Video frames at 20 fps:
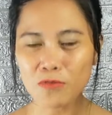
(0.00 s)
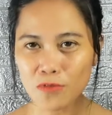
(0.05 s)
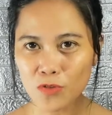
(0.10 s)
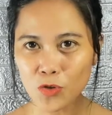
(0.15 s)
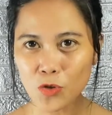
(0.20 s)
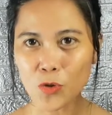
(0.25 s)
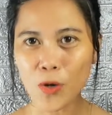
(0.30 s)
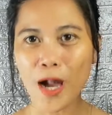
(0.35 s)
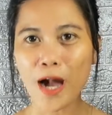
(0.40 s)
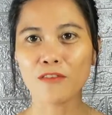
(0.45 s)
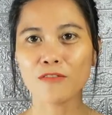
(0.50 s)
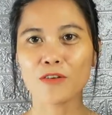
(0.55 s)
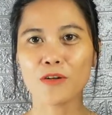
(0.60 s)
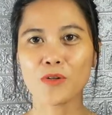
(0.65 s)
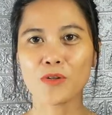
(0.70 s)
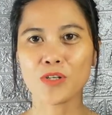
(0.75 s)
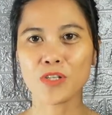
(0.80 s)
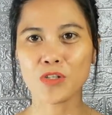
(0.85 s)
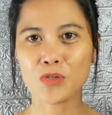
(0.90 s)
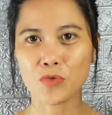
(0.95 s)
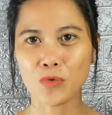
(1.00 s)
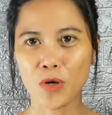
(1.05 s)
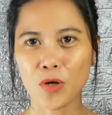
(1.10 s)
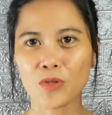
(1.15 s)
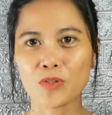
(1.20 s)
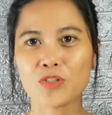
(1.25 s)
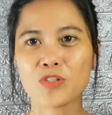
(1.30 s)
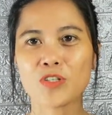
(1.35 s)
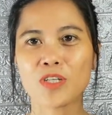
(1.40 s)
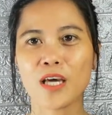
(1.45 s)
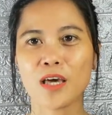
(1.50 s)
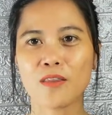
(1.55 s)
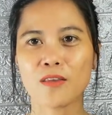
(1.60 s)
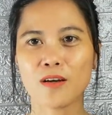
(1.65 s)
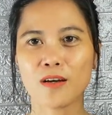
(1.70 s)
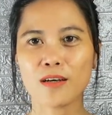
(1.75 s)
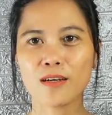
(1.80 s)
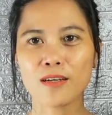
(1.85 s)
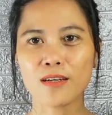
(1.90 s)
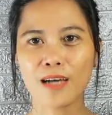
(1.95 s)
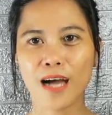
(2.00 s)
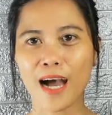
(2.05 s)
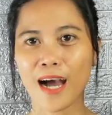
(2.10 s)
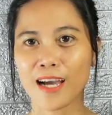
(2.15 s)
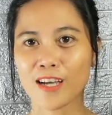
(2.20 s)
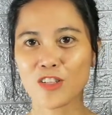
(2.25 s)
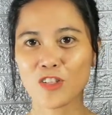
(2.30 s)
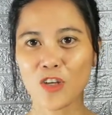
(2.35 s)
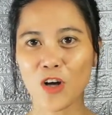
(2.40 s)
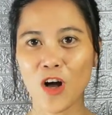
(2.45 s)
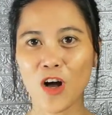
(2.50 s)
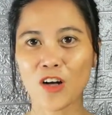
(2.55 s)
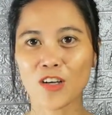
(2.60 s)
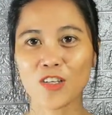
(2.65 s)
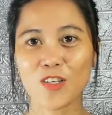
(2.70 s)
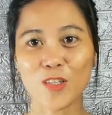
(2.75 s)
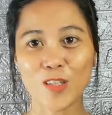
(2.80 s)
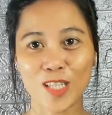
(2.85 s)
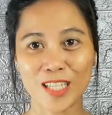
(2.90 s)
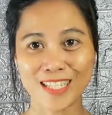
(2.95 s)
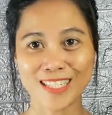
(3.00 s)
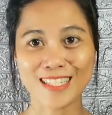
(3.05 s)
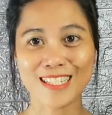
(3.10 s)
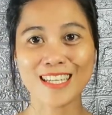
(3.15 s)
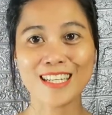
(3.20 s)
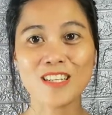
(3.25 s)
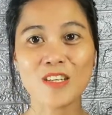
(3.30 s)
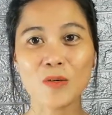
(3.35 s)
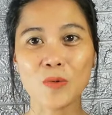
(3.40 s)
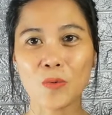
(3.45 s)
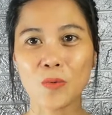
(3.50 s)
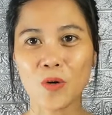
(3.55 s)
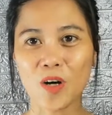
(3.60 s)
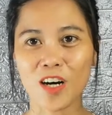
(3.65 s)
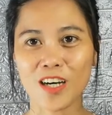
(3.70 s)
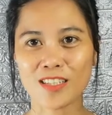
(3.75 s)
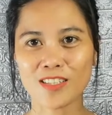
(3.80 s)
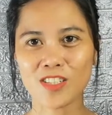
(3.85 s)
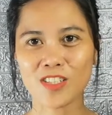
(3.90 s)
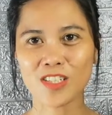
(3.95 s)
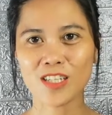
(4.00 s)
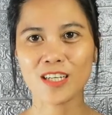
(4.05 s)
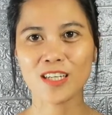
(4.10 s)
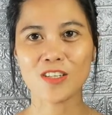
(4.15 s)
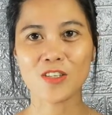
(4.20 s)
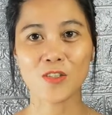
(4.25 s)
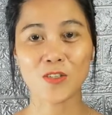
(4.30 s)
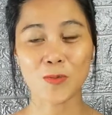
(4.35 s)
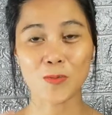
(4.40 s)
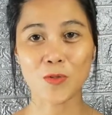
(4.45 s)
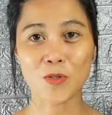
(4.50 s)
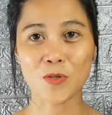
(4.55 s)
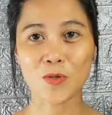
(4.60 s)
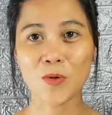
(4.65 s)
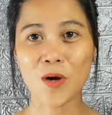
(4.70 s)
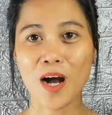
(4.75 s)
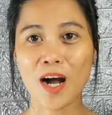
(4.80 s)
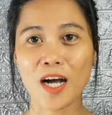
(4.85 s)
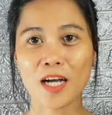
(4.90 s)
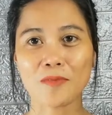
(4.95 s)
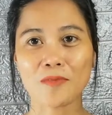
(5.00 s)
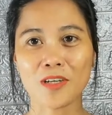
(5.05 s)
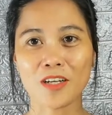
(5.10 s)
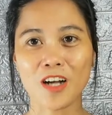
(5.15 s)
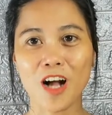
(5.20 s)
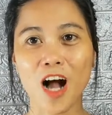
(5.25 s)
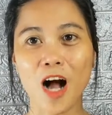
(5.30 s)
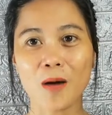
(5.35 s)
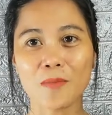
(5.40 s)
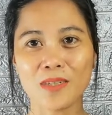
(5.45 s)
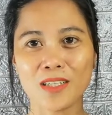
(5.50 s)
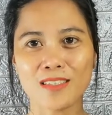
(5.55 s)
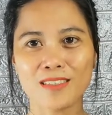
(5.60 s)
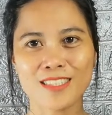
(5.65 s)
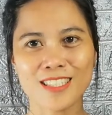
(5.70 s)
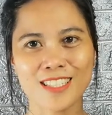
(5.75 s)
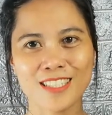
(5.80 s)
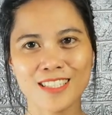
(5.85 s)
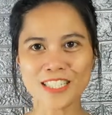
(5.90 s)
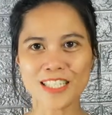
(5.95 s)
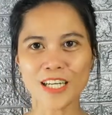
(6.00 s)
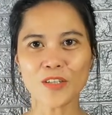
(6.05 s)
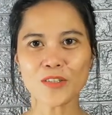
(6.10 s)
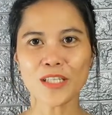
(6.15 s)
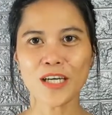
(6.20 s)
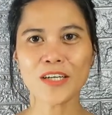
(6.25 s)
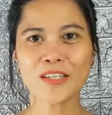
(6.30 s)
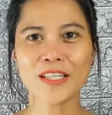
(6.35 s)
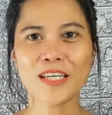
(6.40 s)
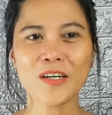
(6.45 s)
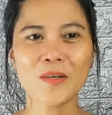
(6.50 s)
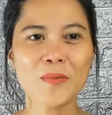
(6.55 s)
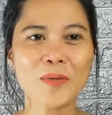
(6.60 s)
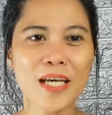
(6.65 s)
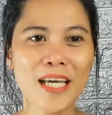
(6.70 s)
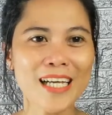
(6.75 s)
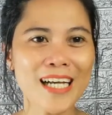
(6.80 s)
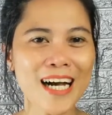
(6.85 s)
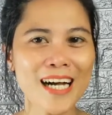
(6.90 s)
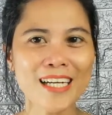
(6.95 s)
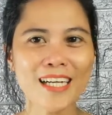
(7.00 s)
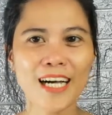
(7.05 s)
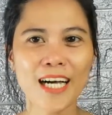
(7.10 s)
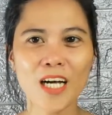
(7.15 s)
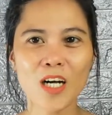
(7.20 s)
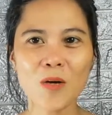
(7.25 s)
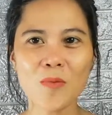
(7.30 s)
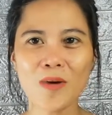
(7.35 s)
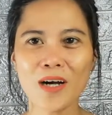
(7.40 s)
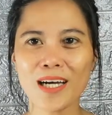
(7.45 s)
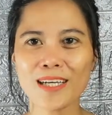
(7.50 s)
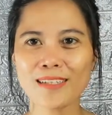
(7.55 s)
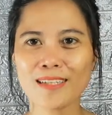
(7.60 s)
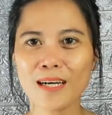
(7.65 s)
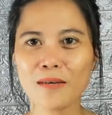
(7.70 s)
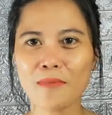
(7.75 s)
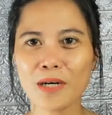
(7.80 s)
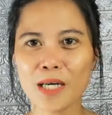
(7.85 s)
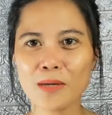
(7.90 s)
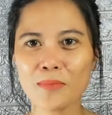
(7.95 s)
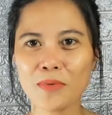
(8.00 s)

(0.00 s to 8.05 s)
travel this road together. I talk, you listen, you watch, you subscribe, you comment. Shout out ako mga agaw, mga damay